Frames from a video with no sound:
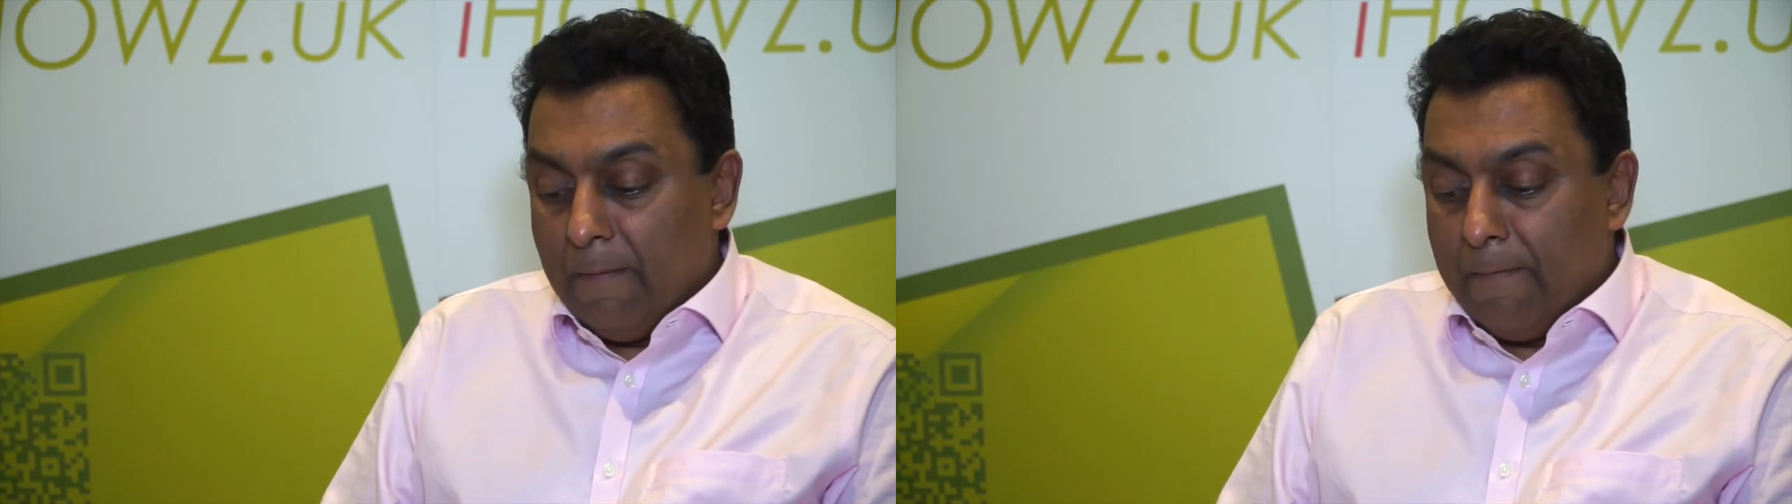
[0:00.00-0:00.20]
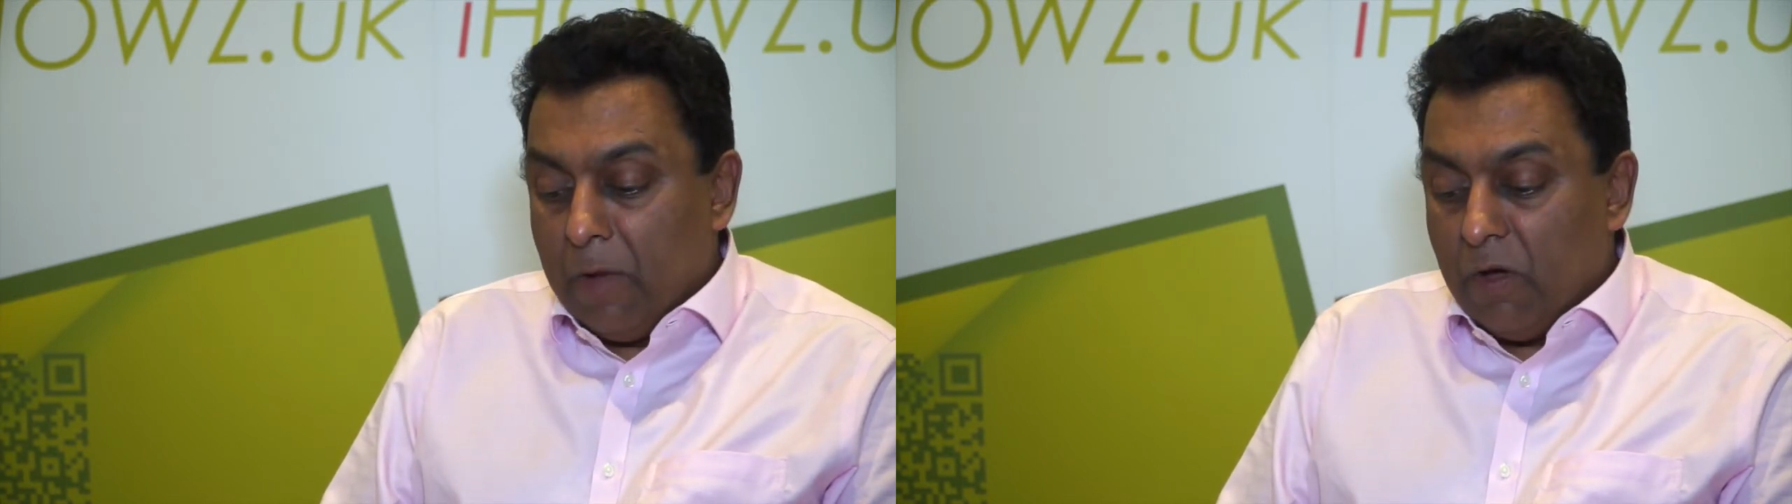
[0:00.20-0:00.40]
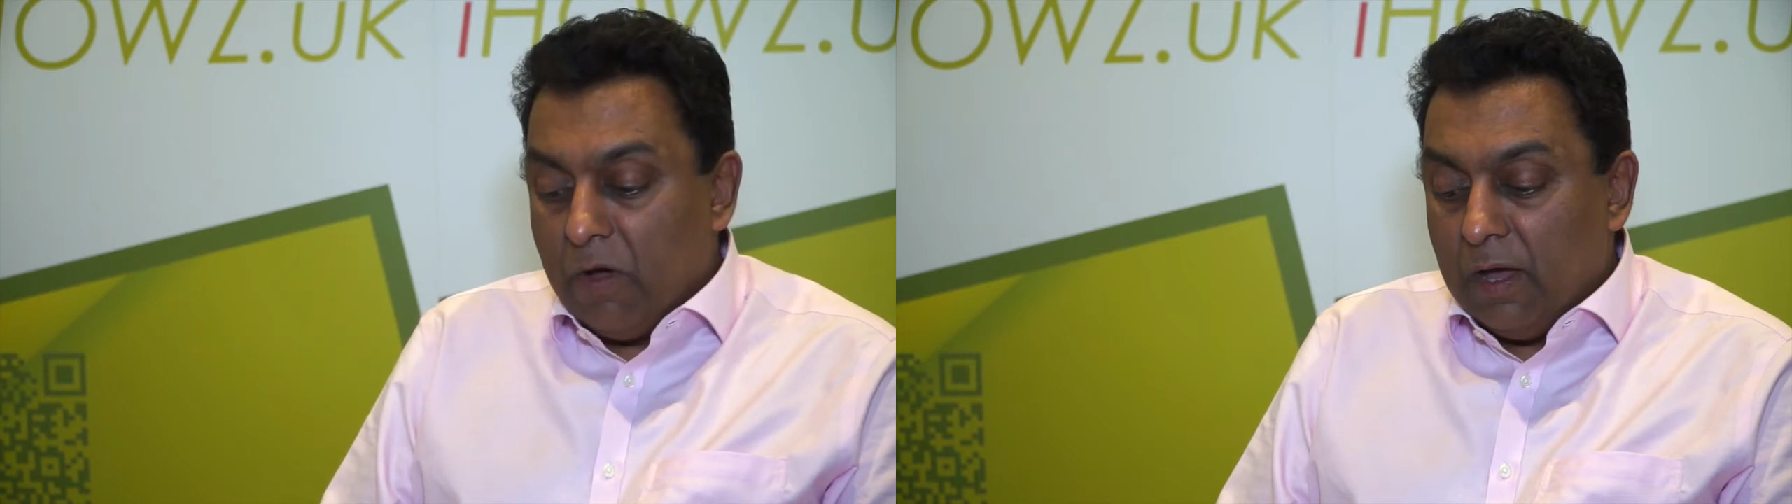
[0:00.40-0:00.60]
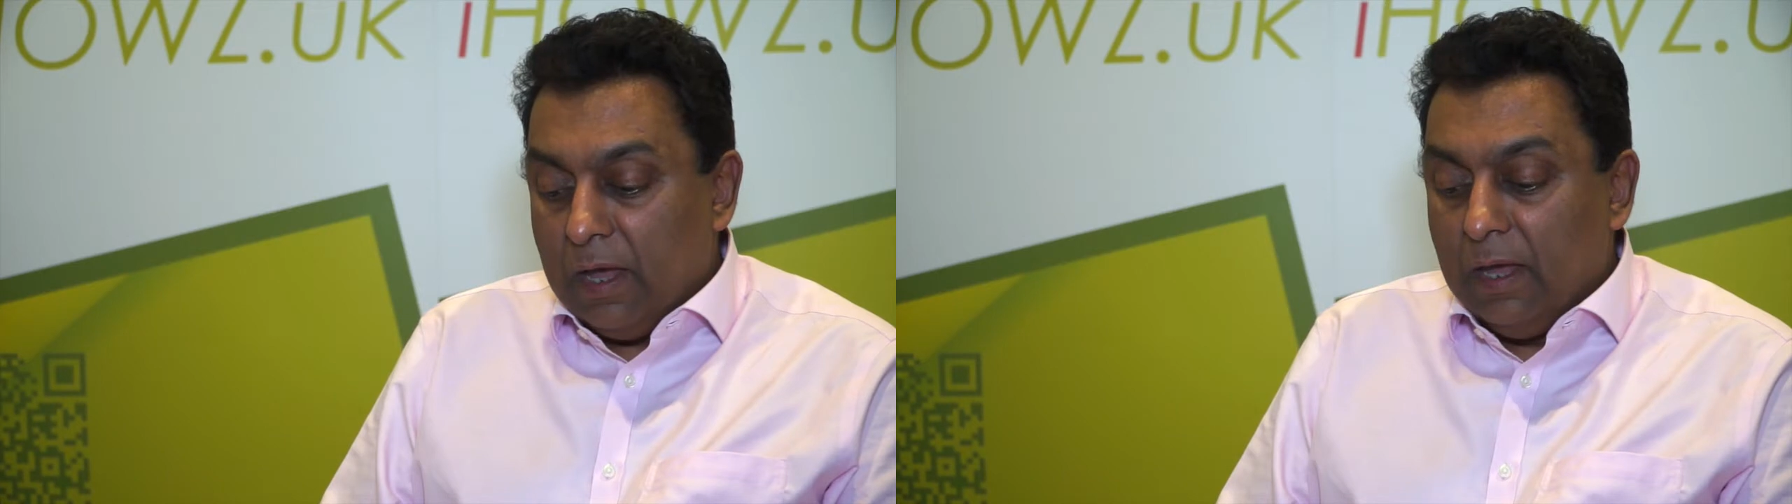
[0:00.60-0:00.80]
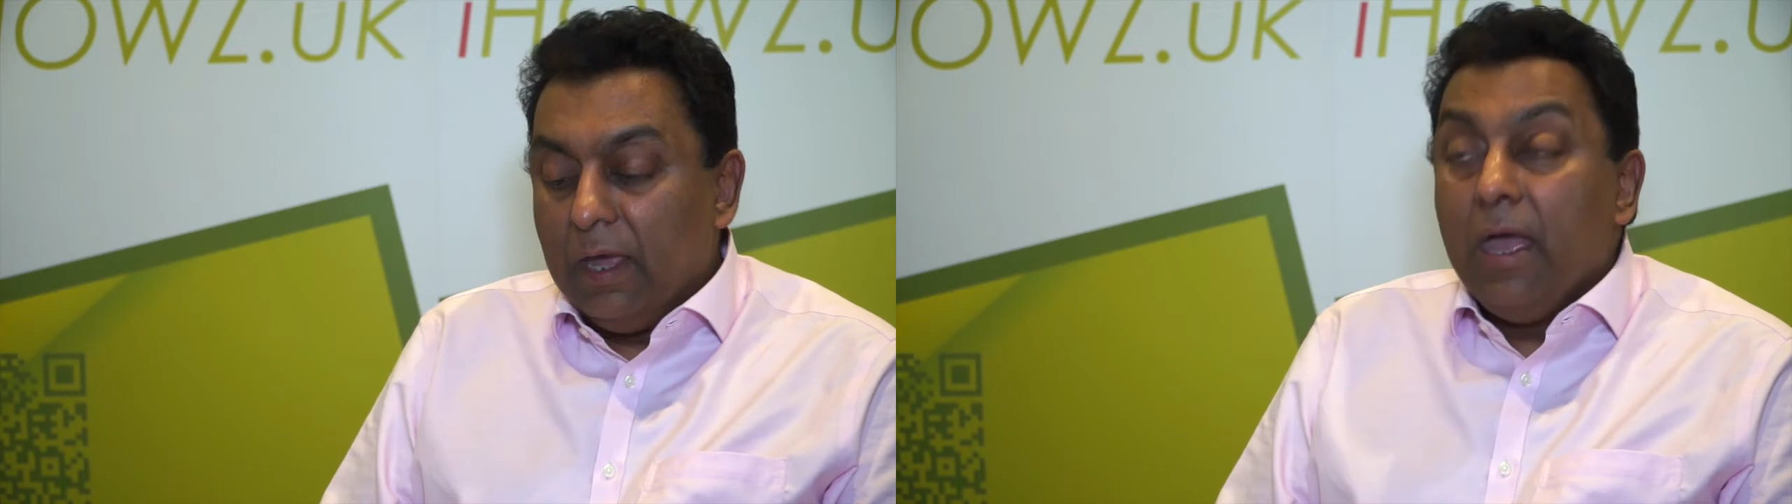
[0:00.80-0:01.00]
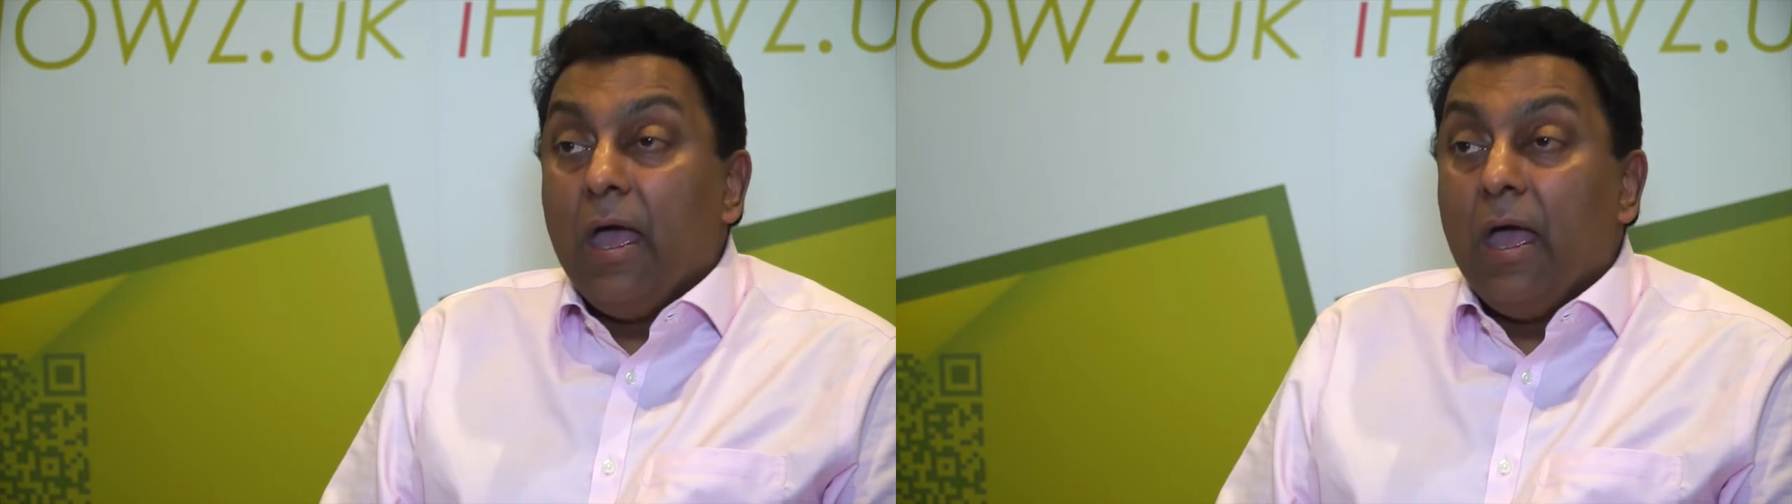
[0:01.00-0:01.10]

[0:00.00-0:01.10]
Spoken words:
by